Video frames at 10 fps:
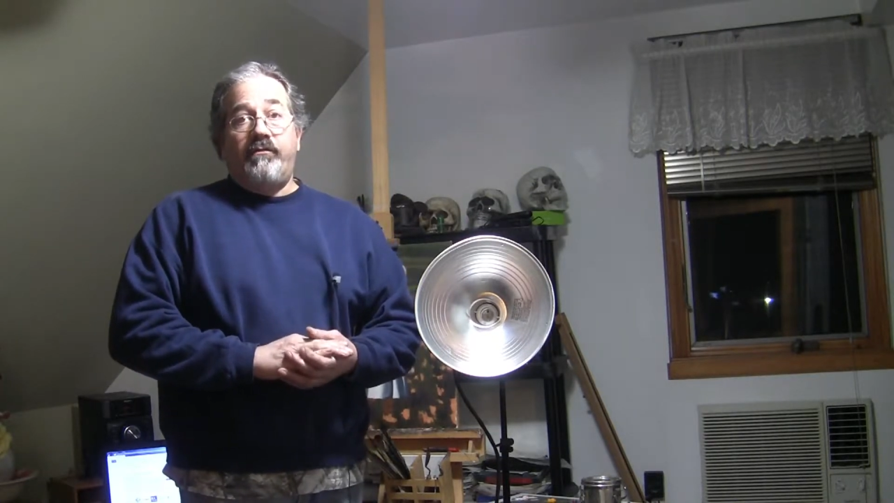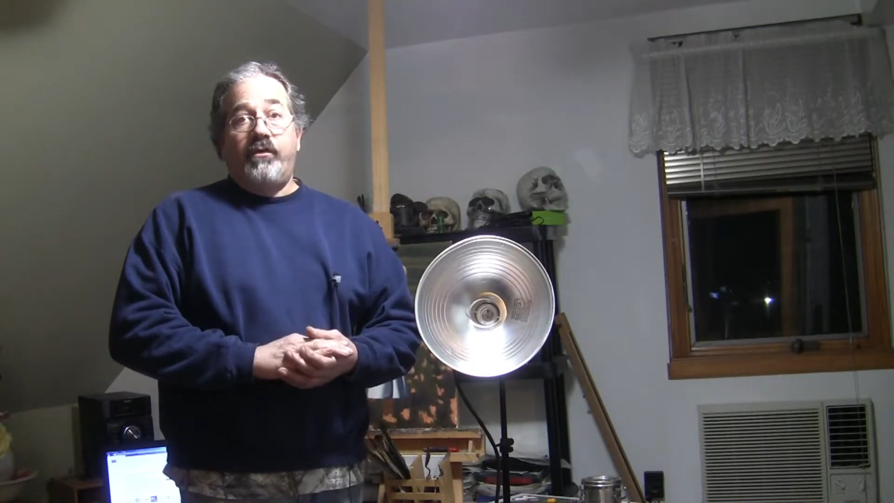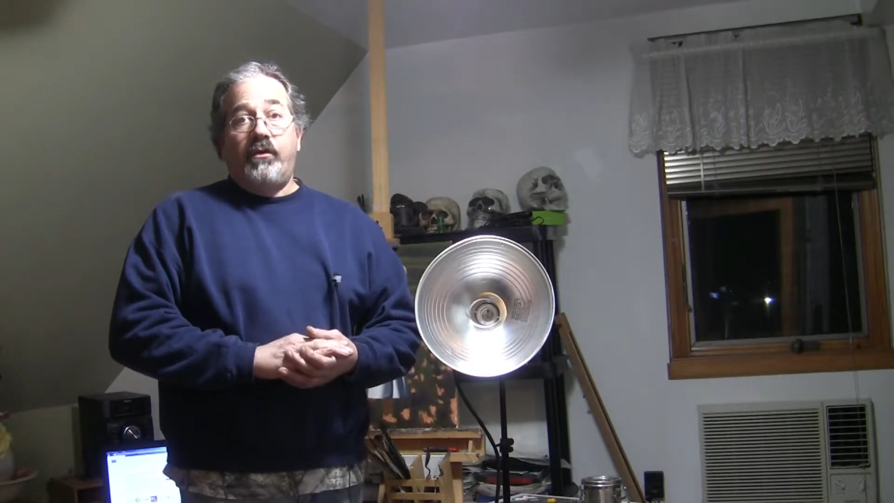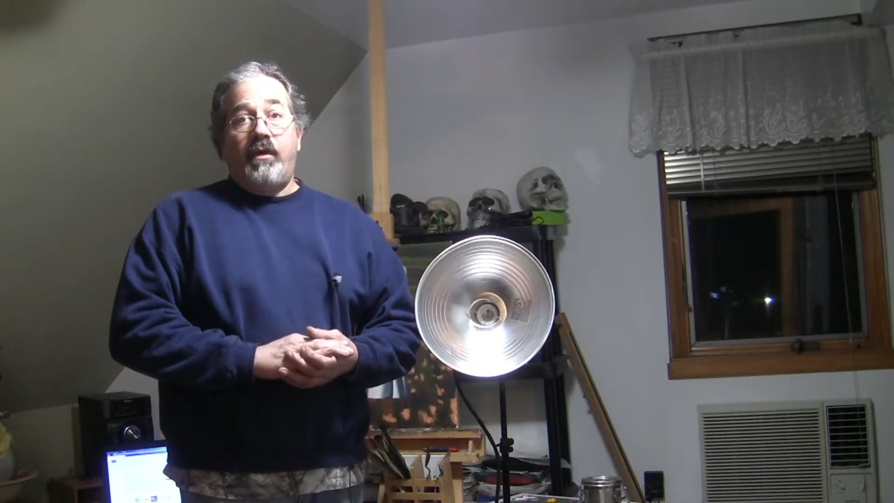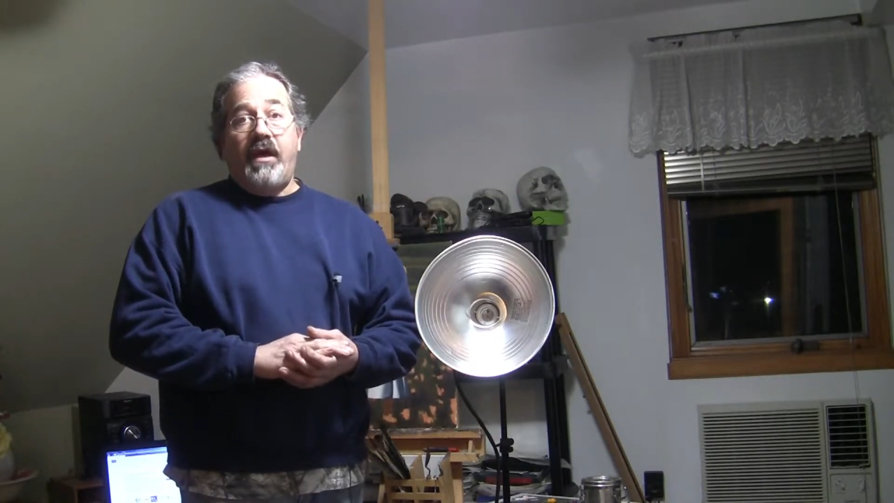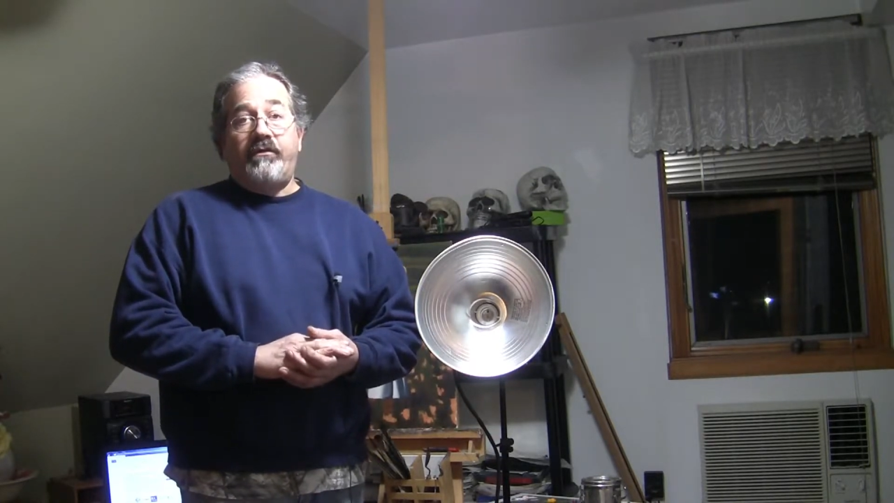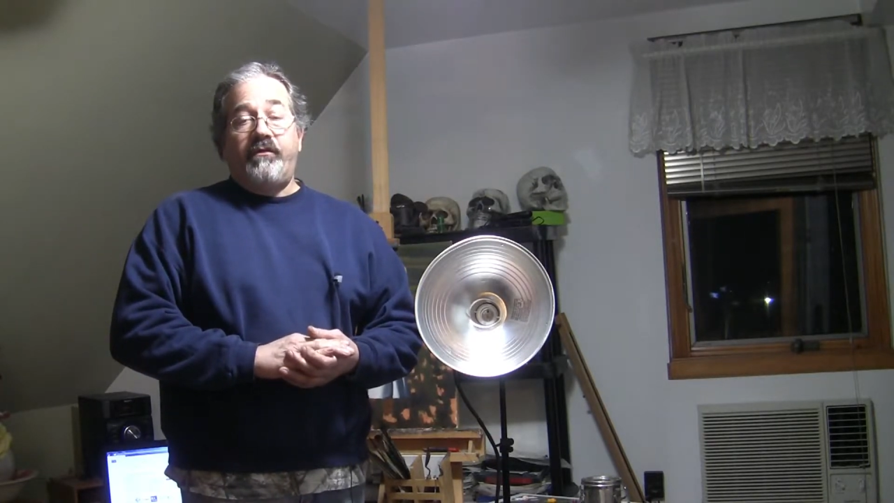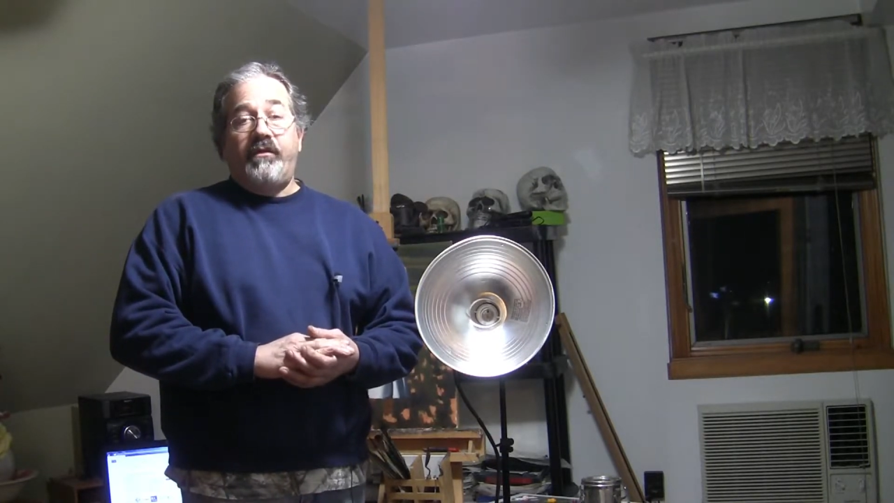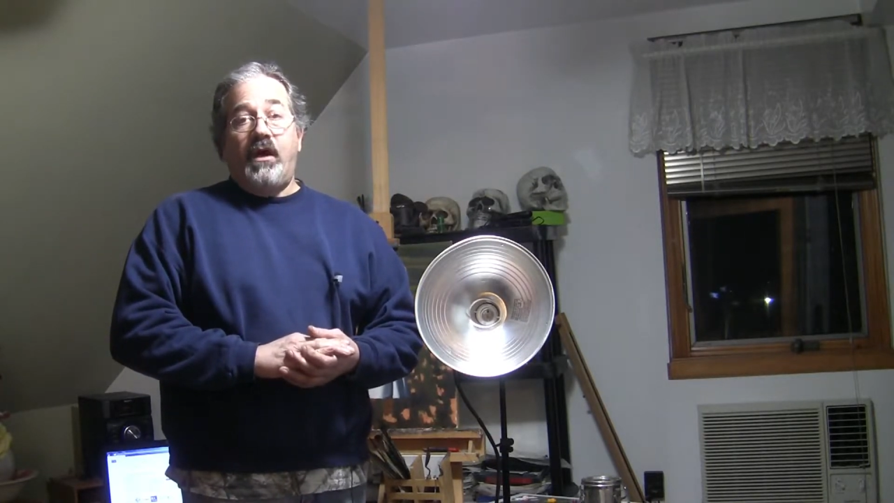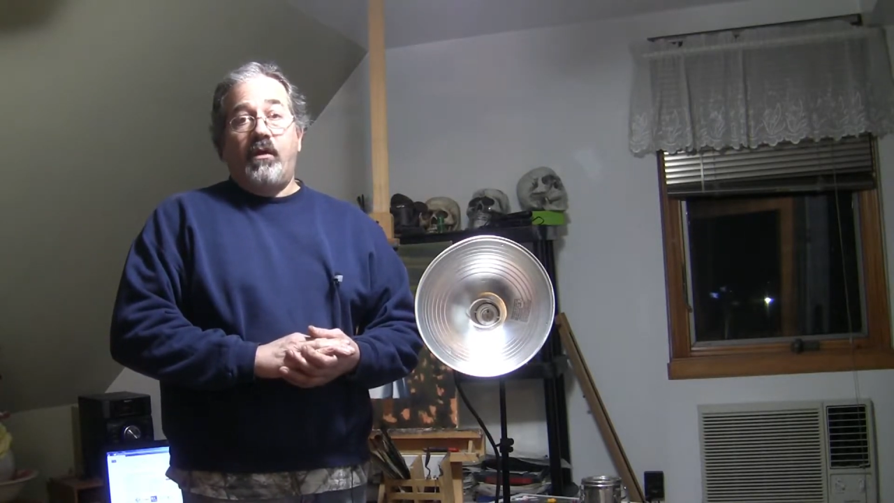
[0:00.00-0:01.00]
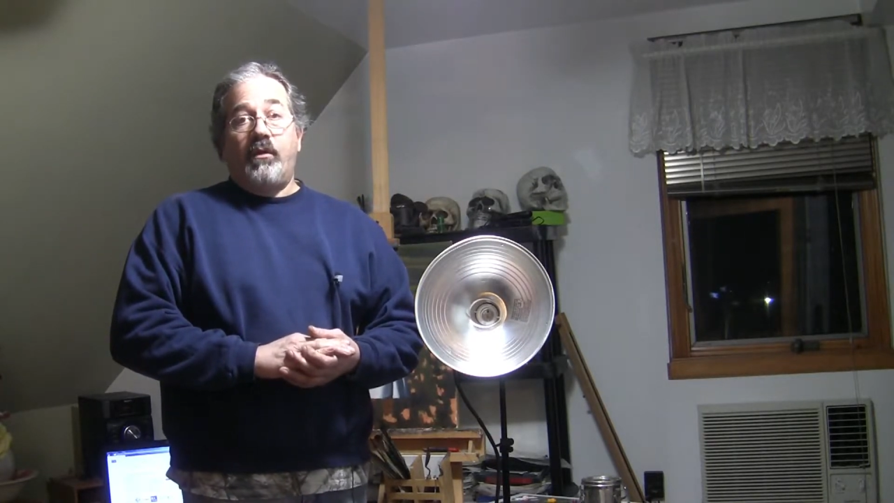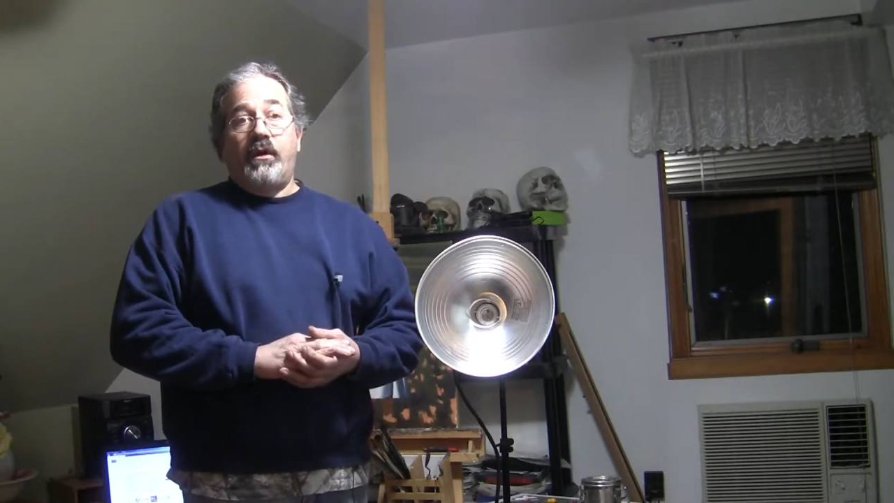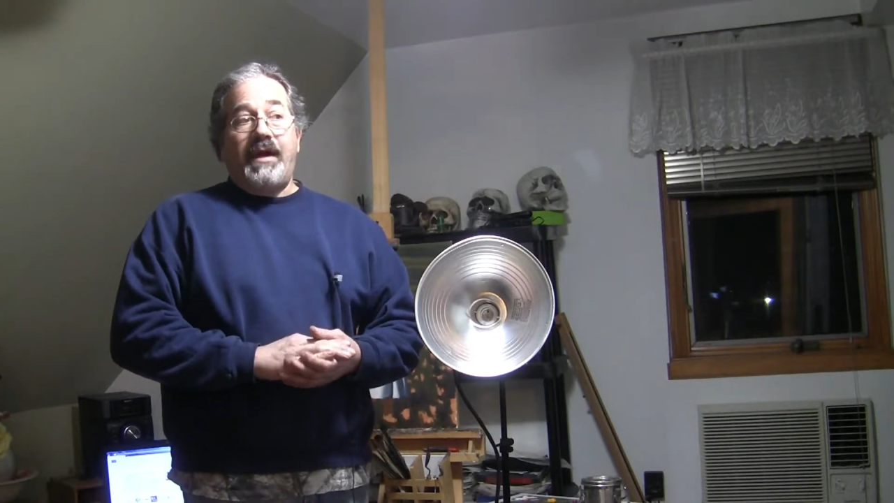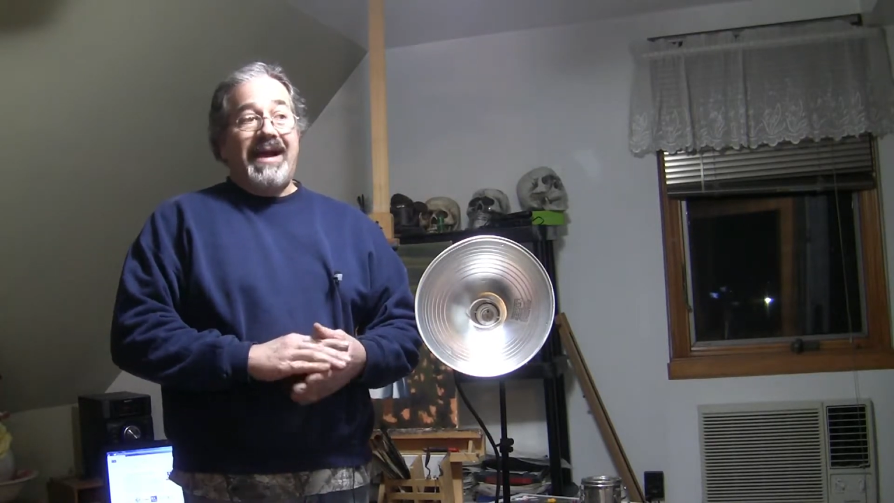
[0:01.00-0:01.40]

photographs of your artwork